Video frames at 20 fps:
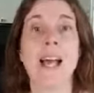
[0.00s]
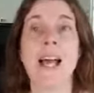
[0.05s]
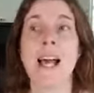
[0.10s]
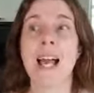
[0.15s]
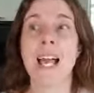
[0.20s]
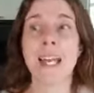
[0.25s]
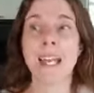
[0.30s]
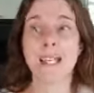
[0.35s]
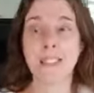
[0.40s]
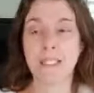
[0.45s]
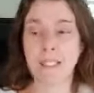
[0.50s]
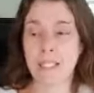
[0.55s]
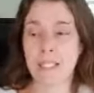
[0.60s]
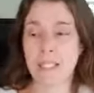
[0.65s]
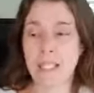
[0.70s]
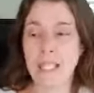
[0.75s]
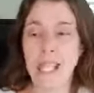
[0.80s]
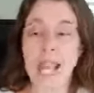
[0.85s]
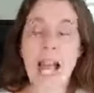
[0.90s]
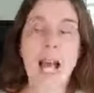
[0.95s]
and
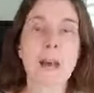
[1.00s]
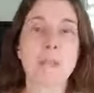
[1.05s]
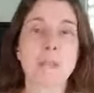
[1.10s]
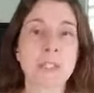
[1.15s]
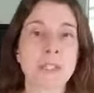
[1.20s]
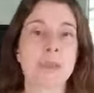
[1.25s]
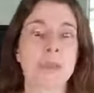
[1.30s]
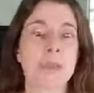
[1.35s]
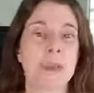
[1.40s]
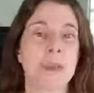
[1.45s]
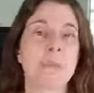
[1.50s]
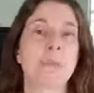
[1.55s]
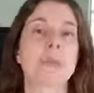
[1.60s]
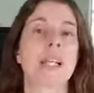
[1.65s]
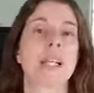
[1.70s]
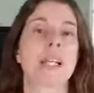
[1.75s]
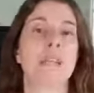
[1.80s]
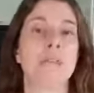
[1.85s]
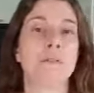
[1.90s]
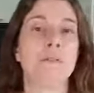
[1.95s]
the app is
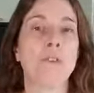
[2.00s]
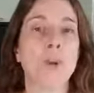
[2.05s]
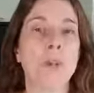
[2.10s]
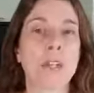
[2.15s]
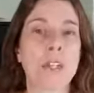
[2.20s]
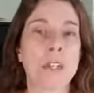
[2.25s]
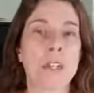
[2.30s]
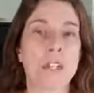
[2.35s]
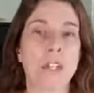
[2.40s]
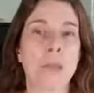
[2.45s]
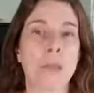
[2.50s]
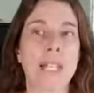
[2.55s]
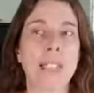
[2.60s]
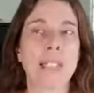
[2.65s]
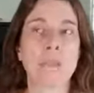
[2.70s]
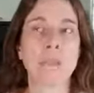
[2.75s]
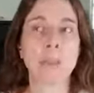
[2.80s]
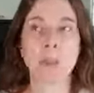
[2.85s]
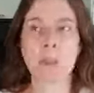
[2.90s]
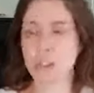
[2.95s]
remembering it for you as
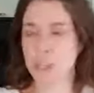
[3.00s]
opposed to